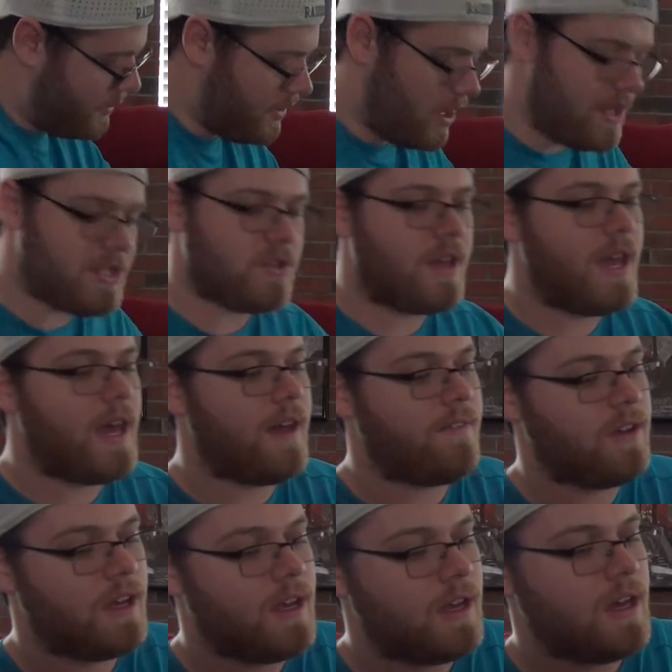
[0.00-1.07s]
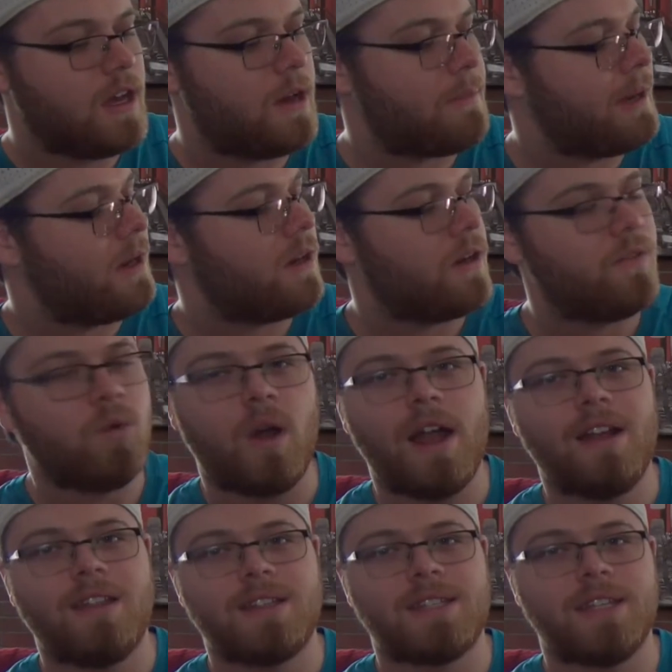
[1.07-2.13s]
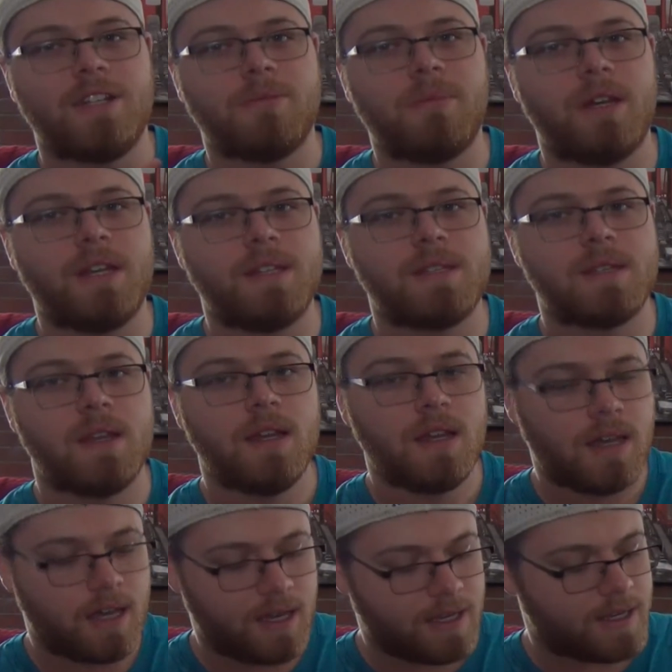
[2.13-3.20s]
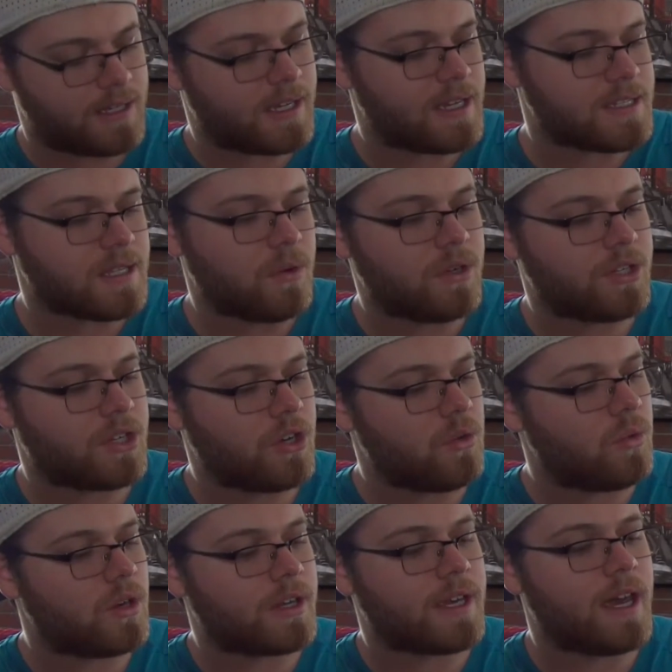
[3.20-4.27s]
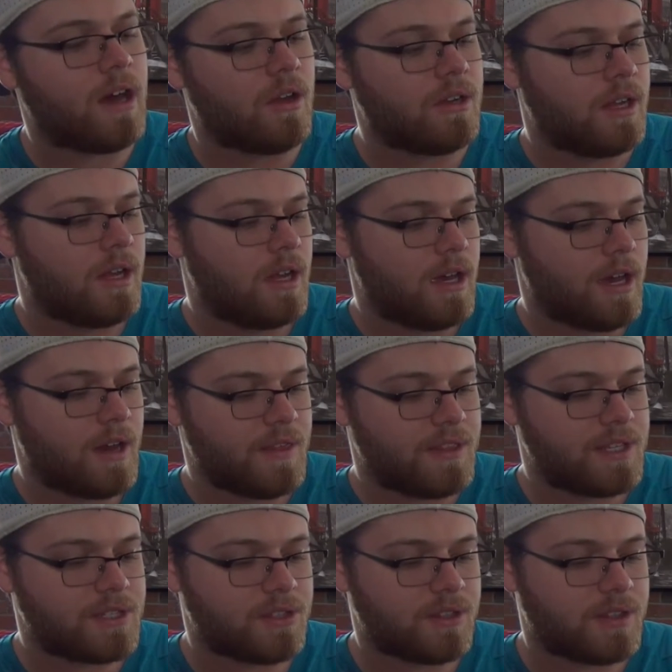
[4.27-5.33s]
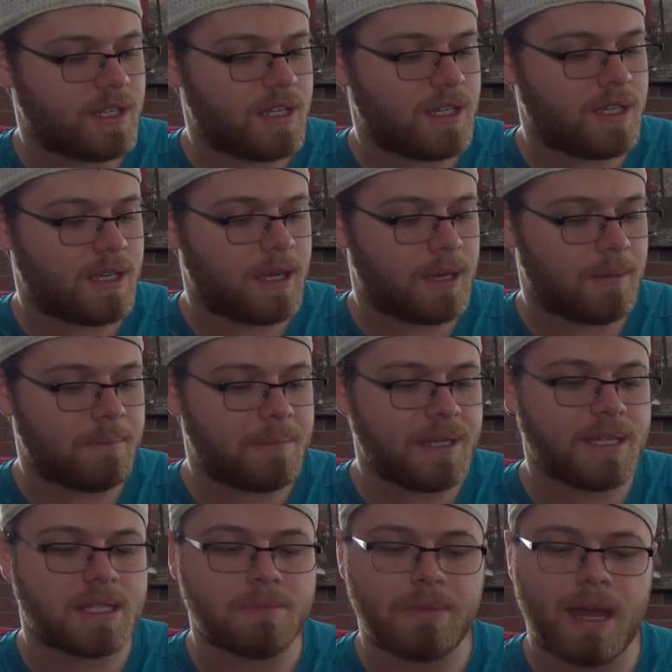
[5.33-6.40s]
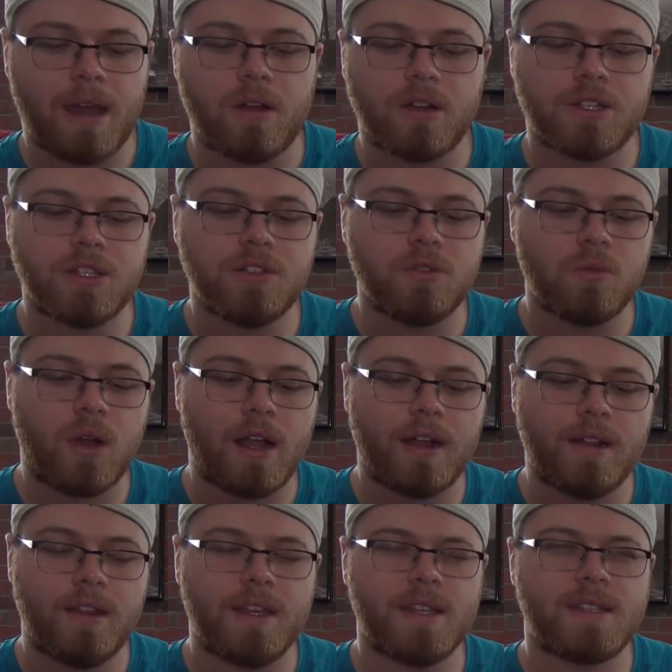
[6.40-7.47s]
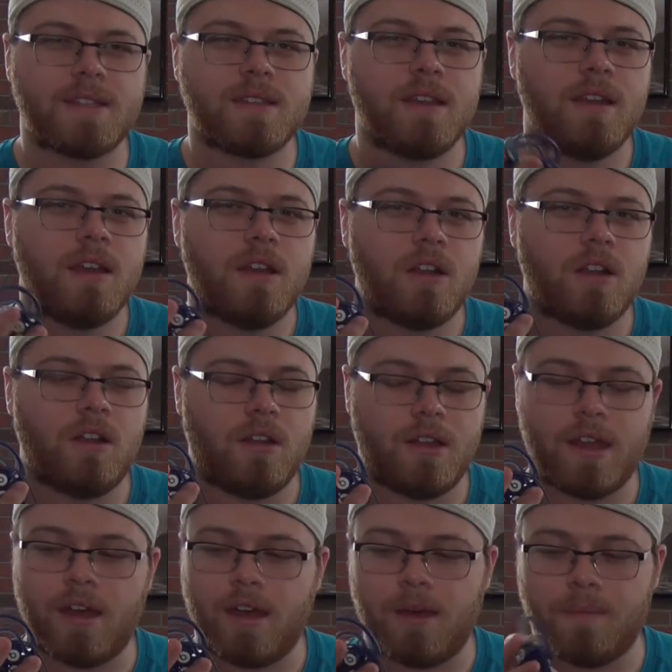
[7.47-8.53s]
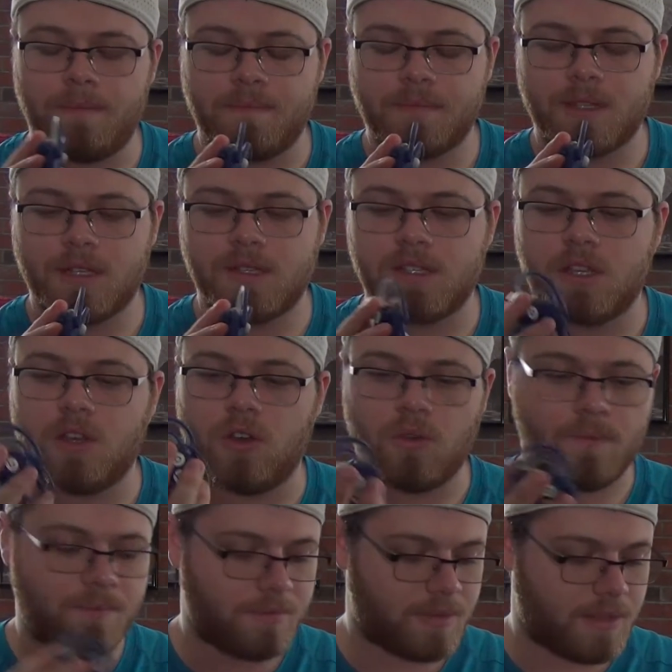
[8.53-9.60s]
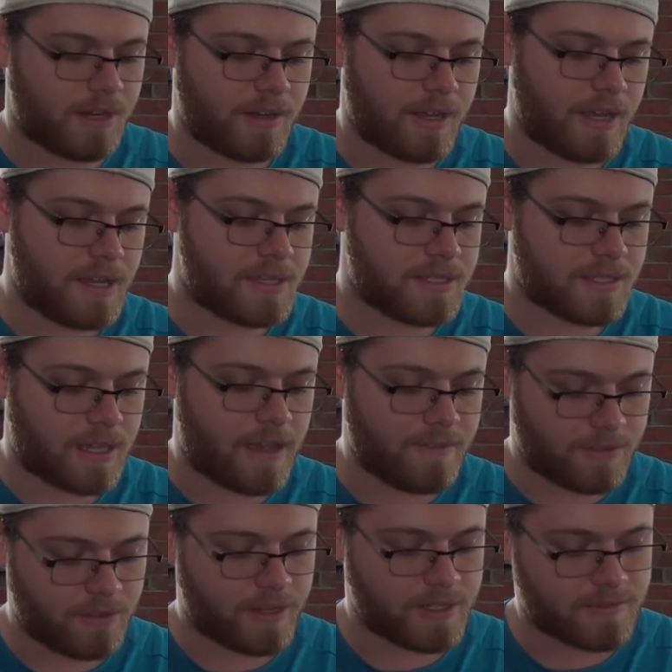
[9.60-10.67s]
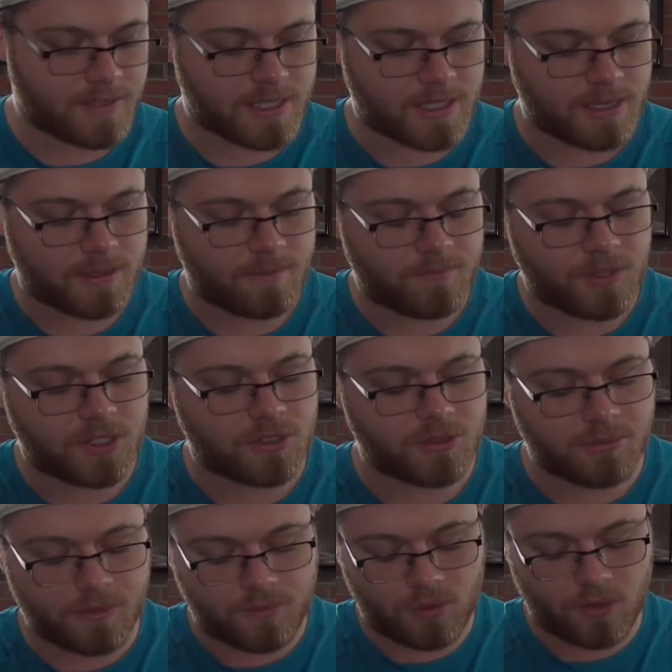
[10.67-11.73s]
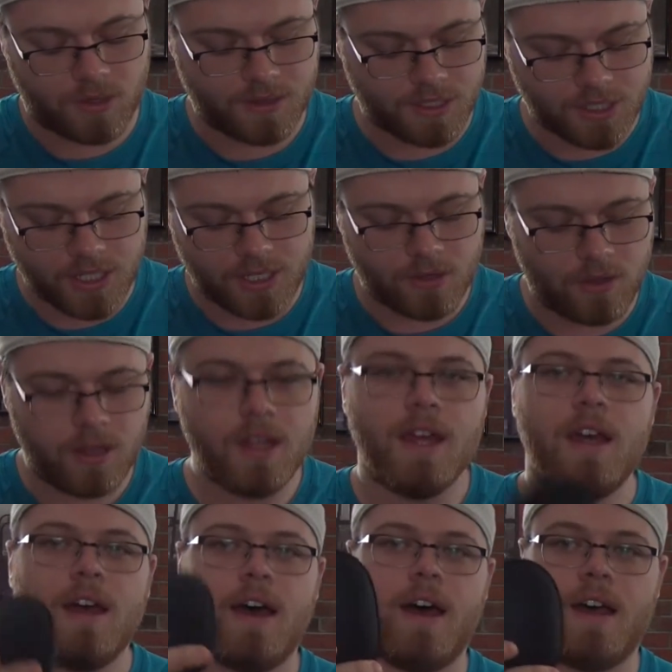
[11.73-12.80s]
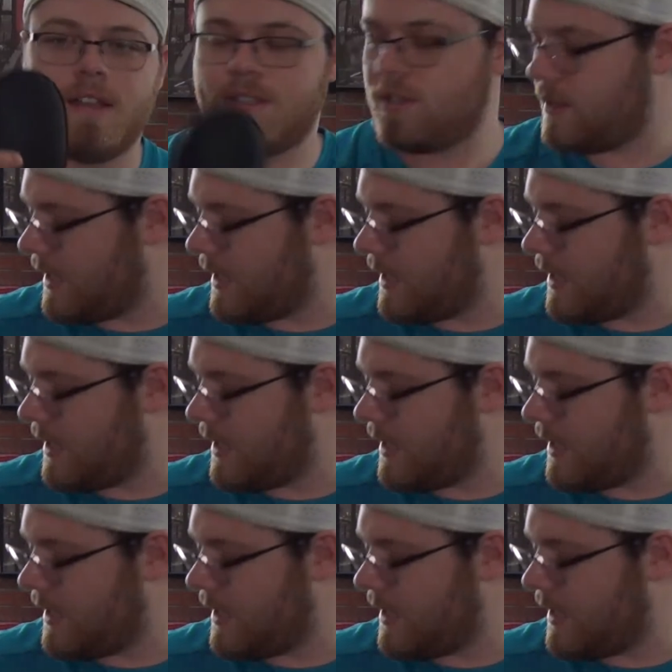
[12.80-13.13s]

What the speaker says: we also have a pair of wireless earbuds in case I want to go work out. These are the Beats Power 2 wireless. So they're nice. You guys have seen them featured before on the channel. So